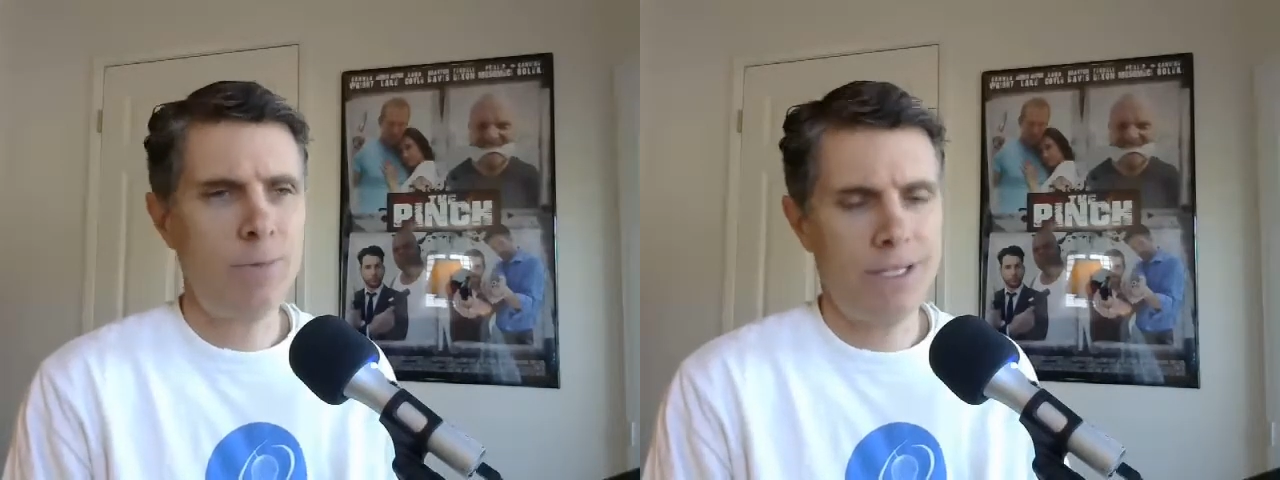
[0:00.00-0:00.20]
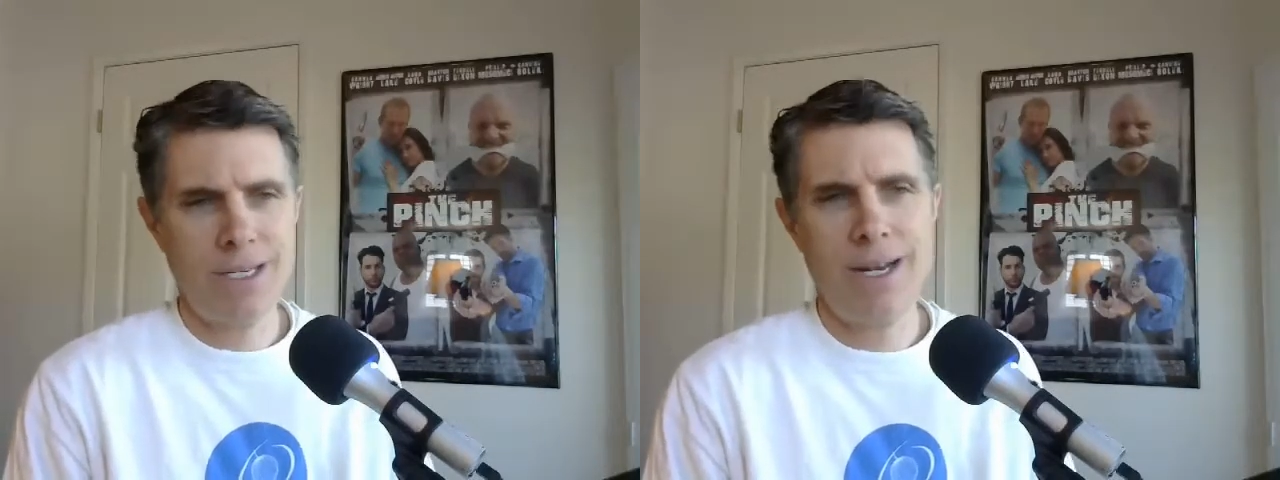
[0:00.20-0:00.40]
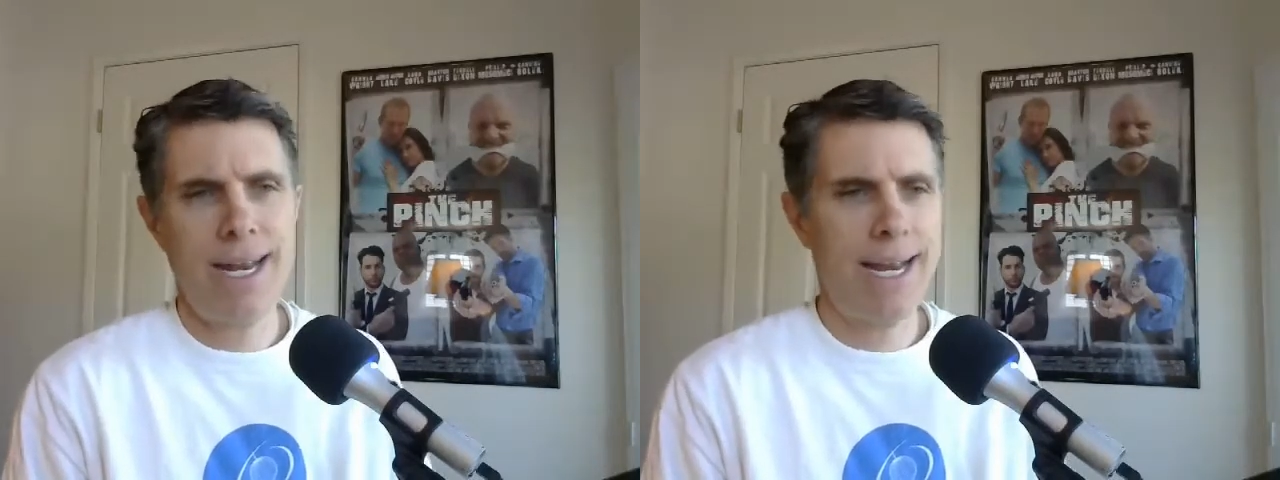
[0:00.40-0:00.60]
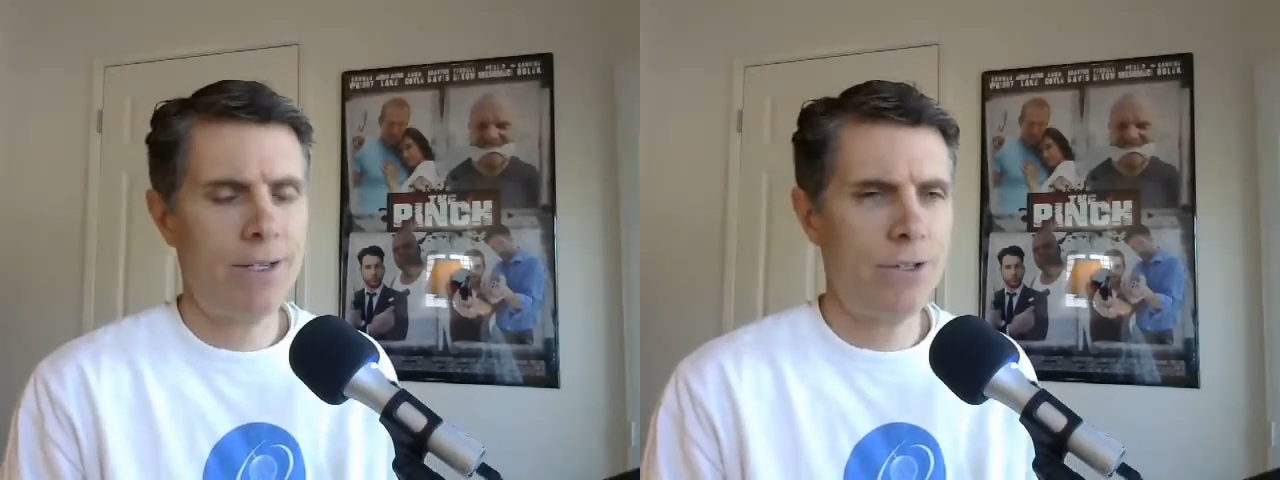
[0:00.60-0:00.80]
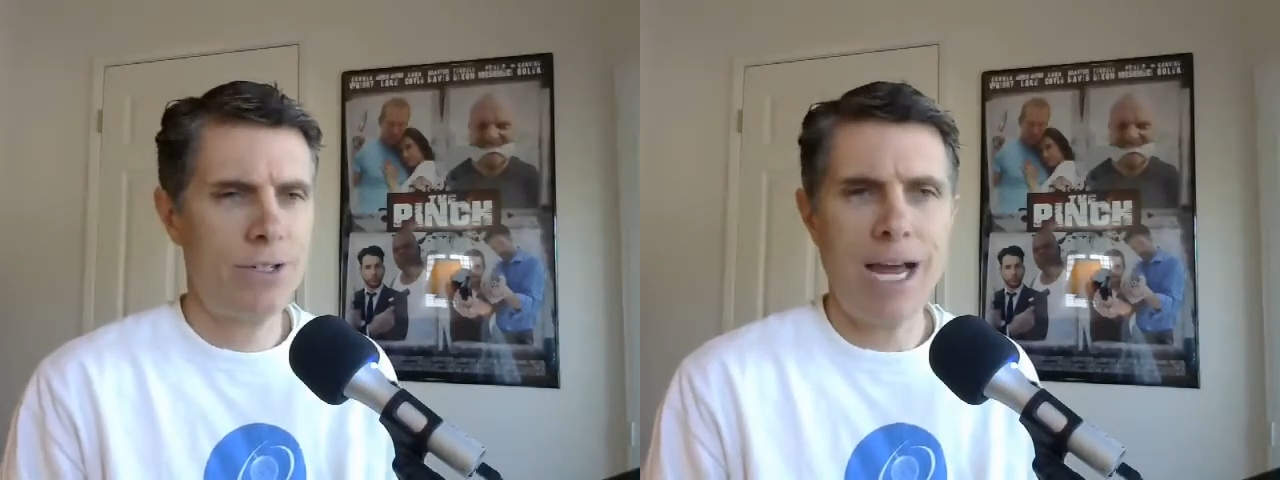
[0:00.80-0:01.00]
to
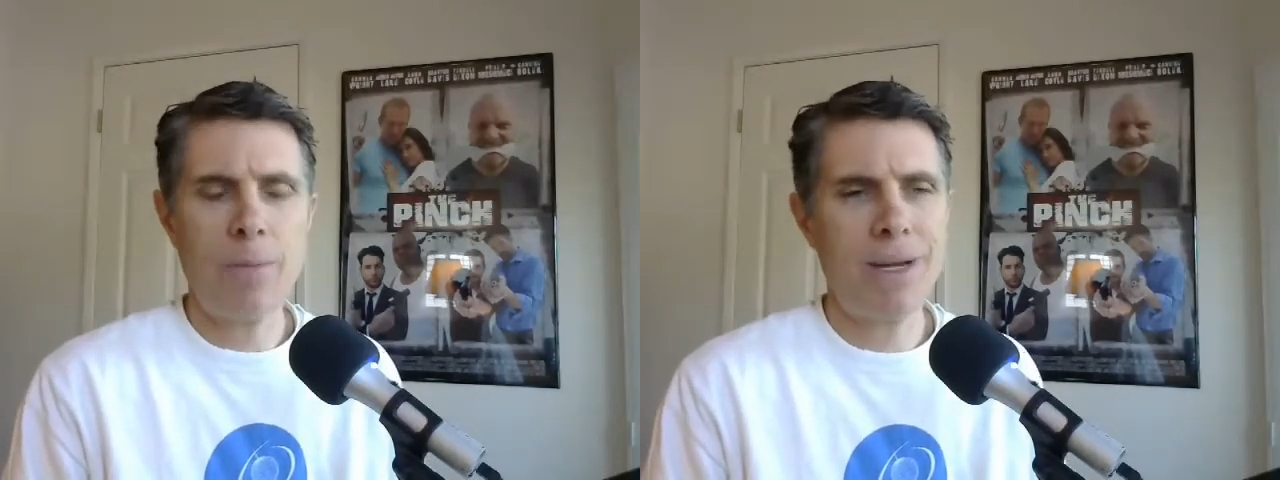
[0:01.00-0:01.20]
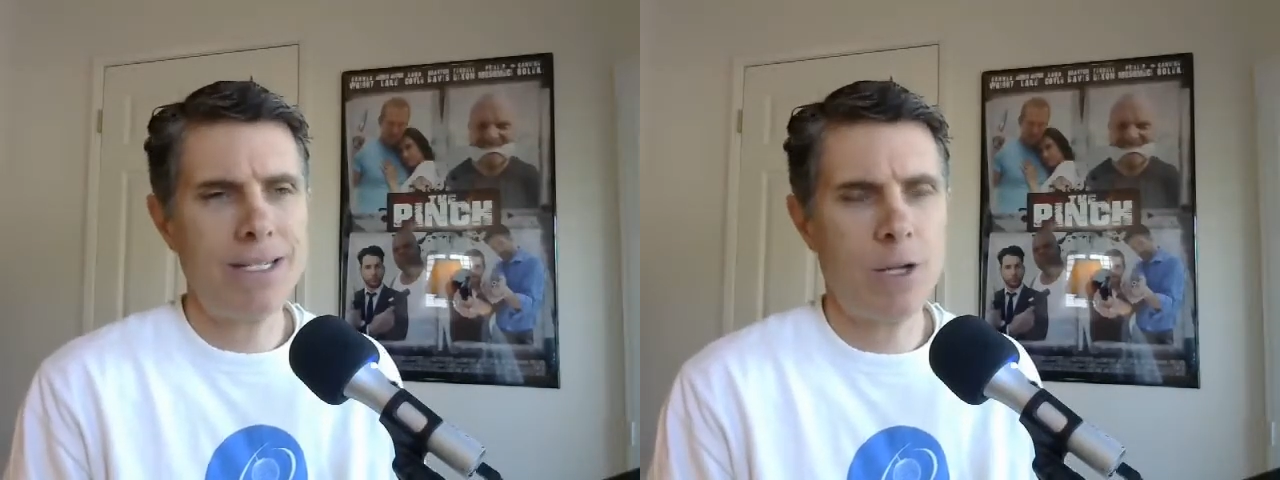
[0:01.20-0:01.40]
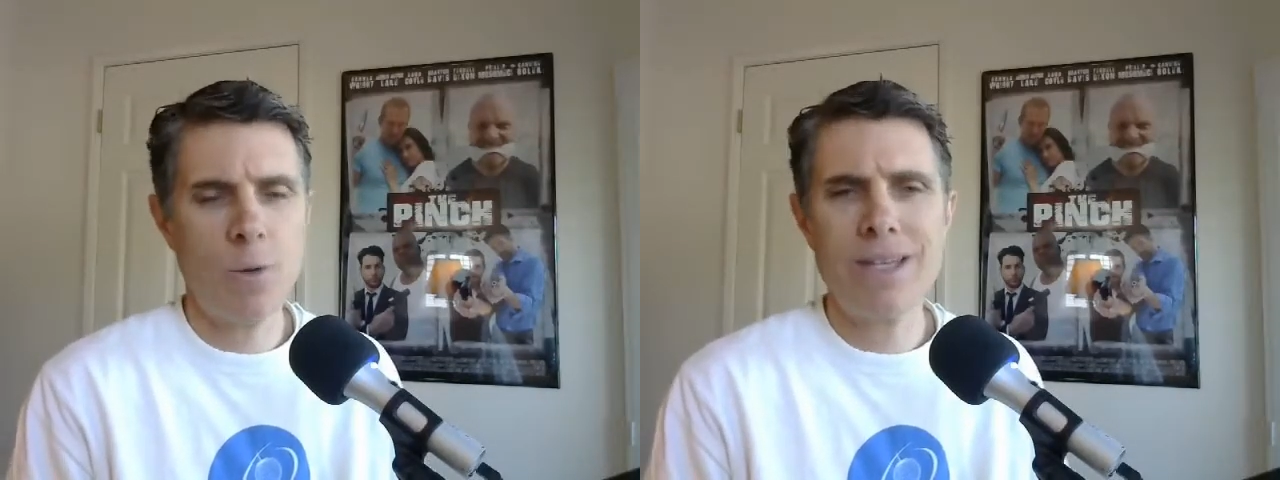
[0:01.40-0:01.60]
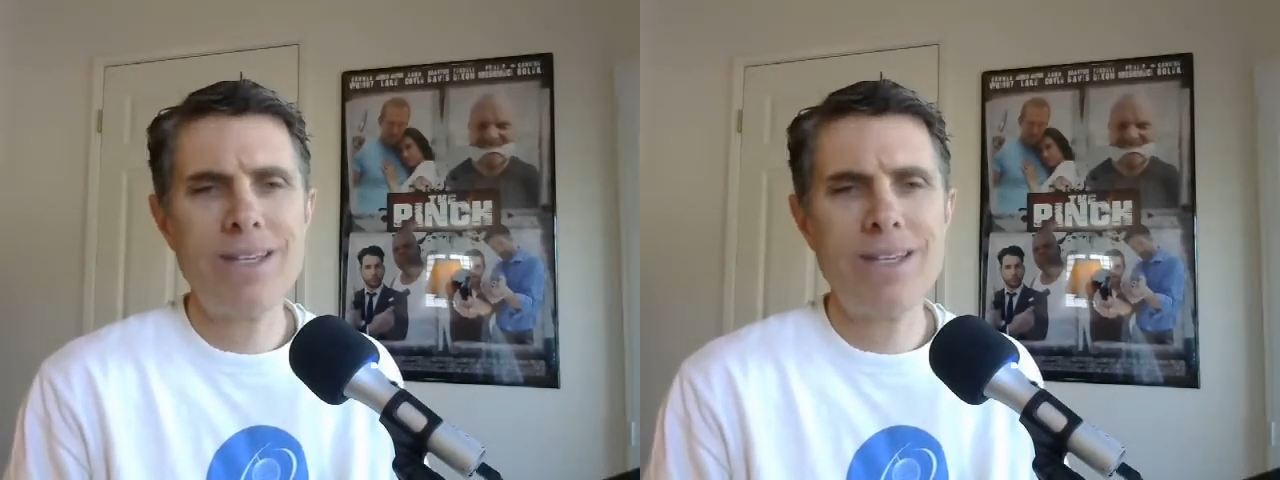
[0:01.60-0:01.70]
Sundance or South by Southwest.